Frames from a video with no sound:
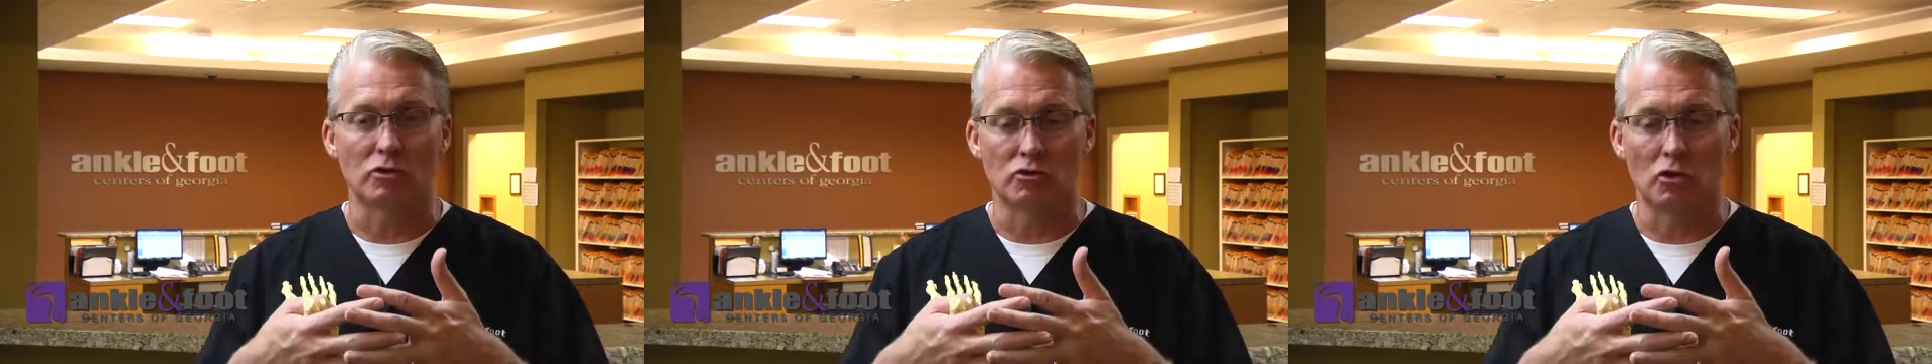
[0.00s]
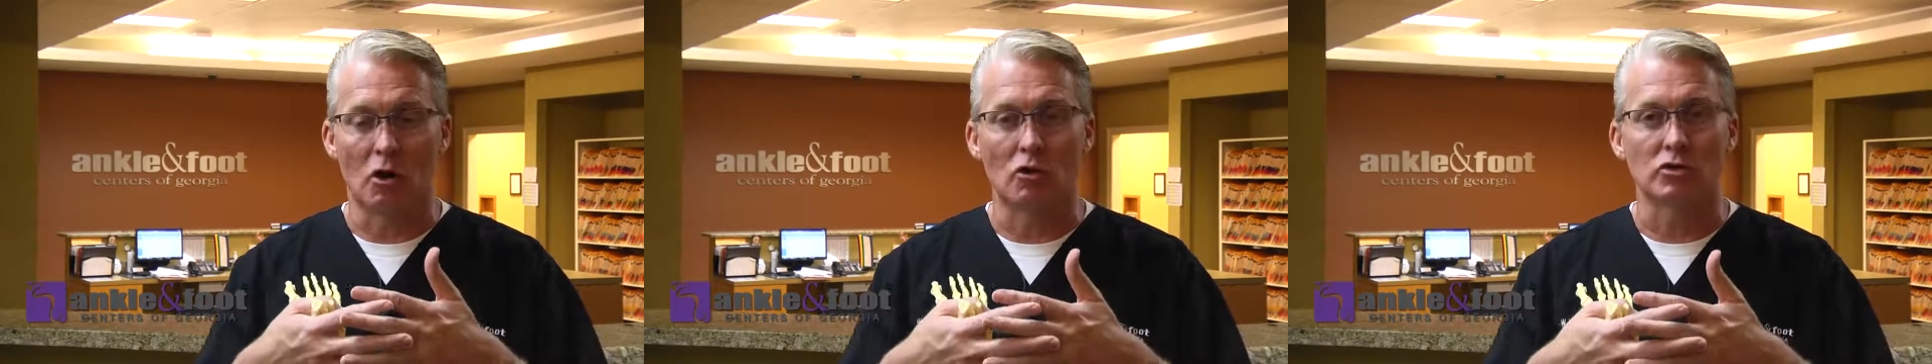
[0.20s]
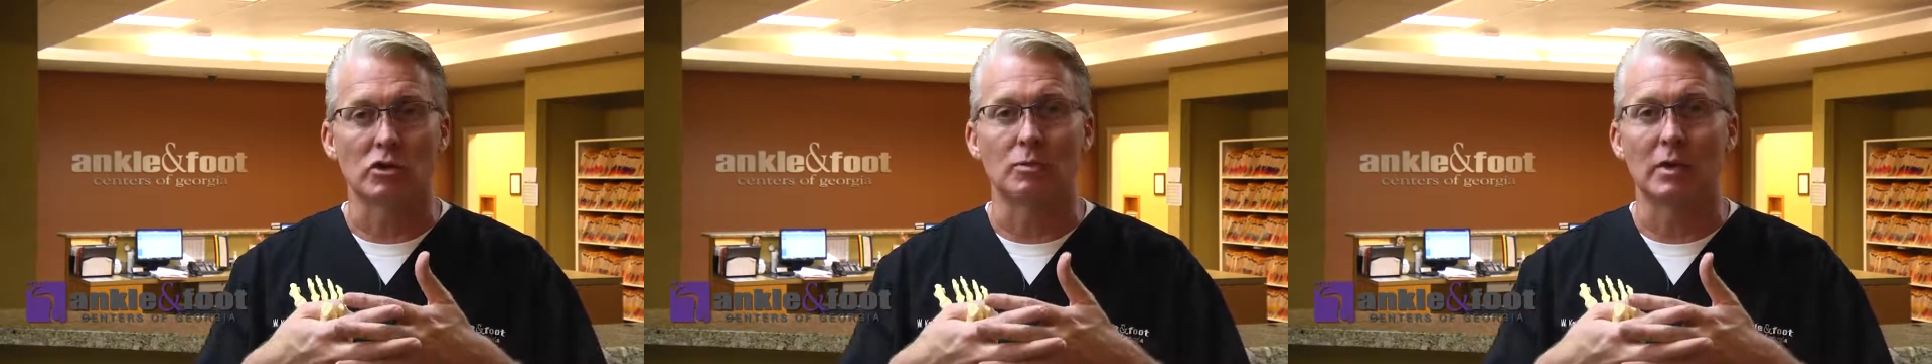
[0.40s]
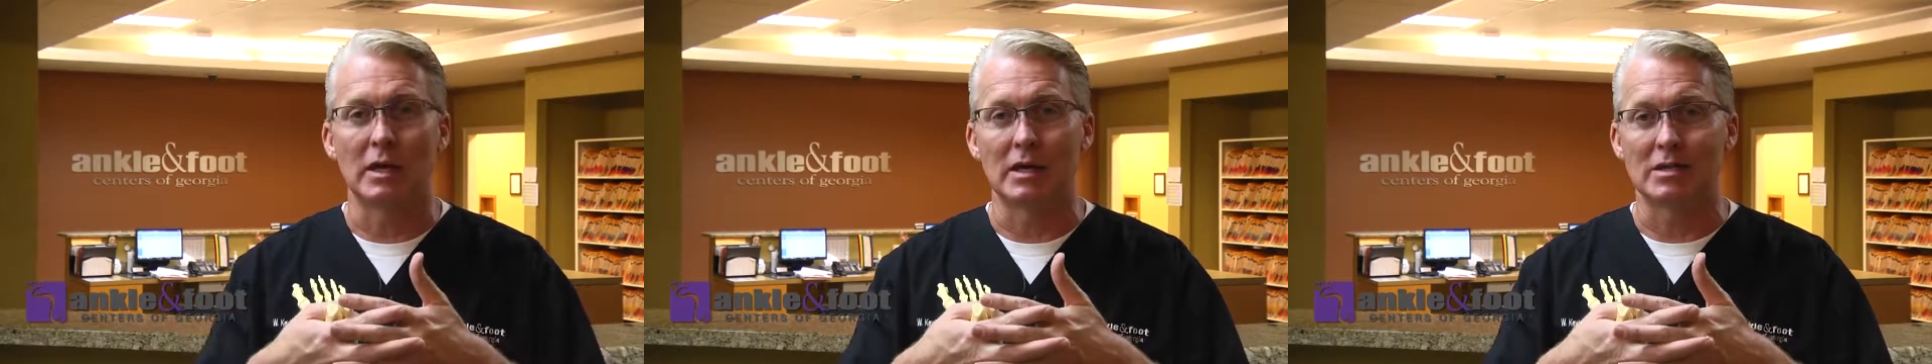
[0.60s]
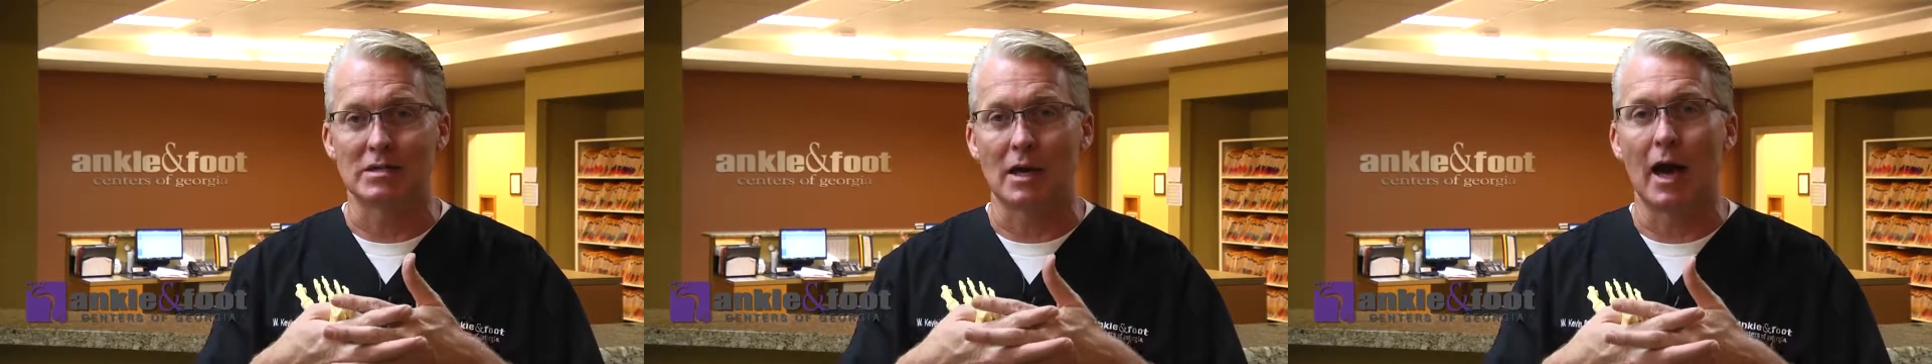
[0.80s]
draws up, and
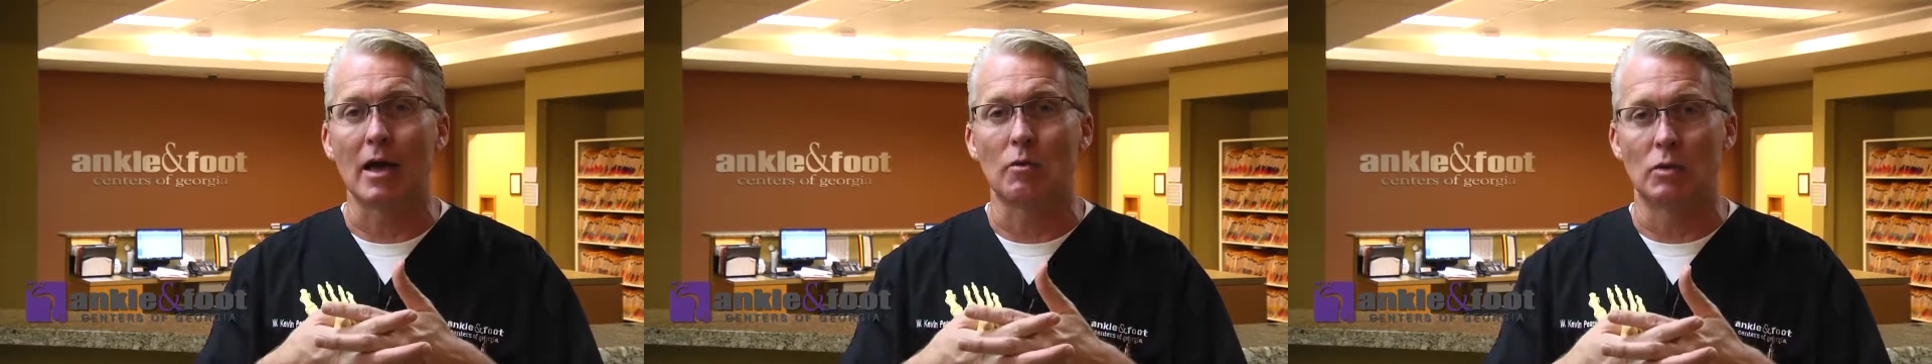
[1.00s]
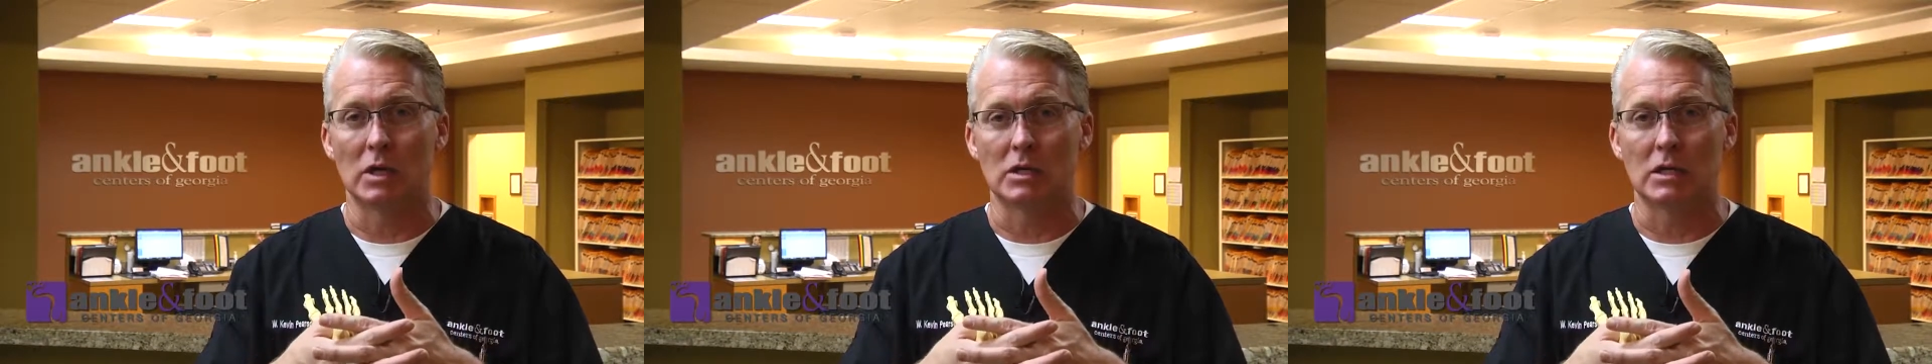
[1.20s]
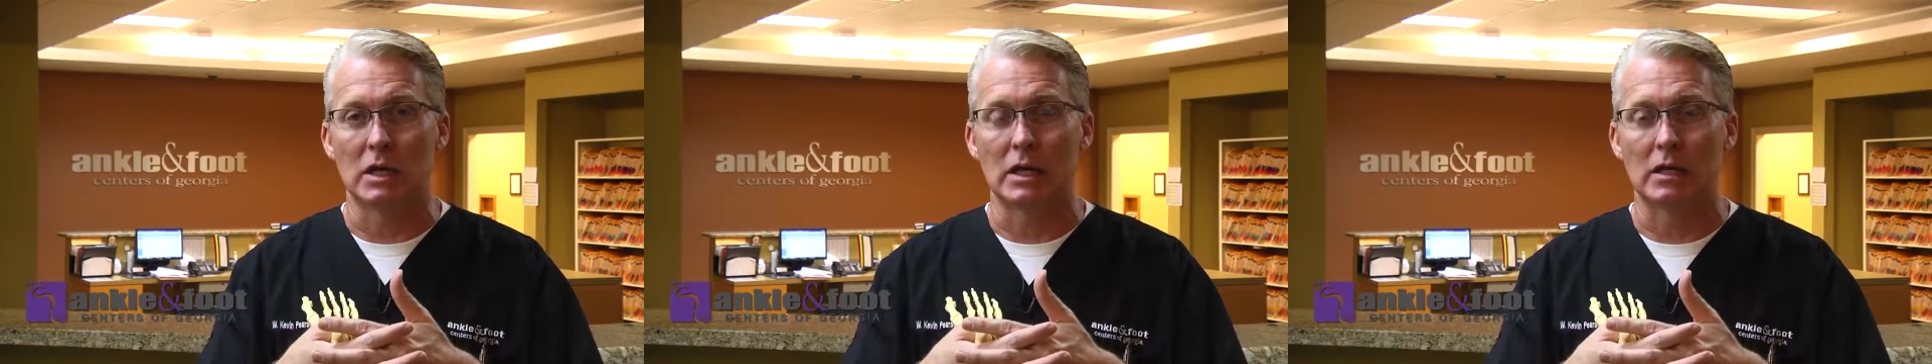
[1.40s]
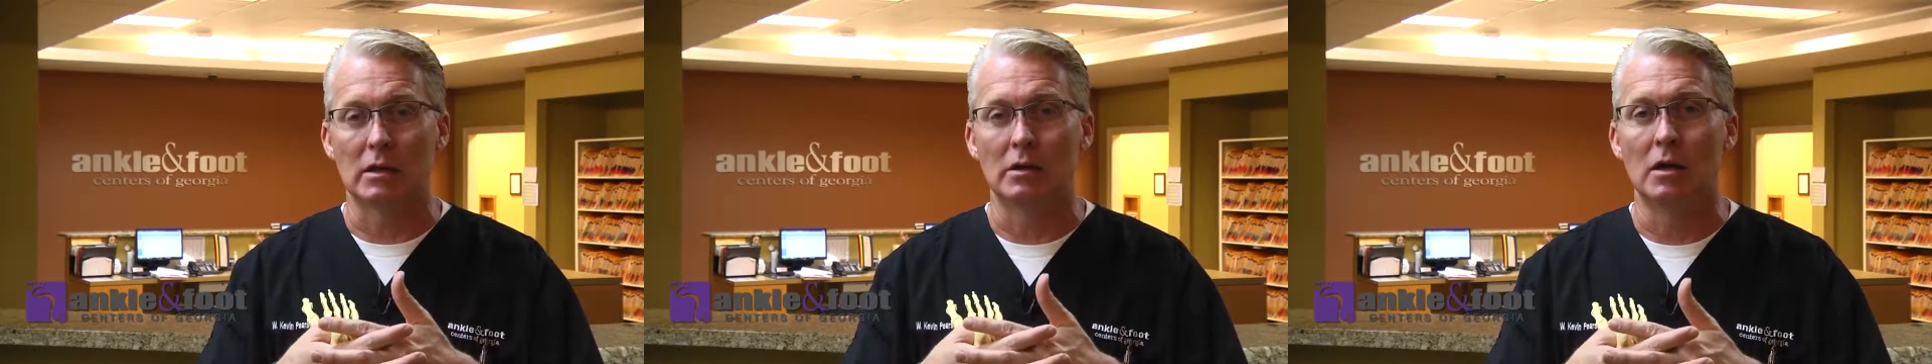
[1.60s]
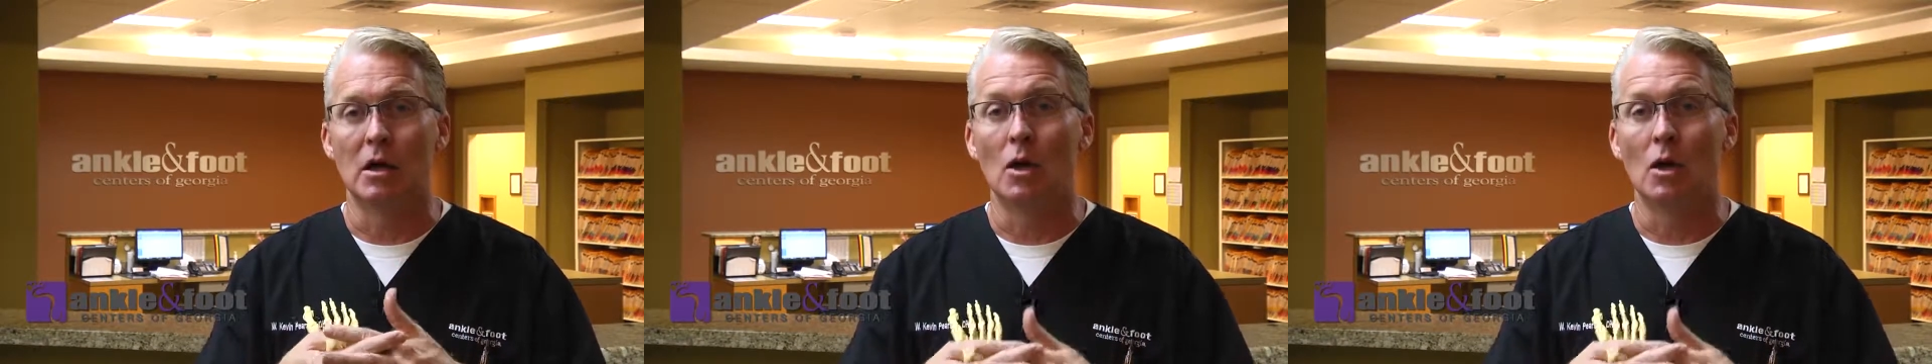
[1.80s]
gets tight when it's healing.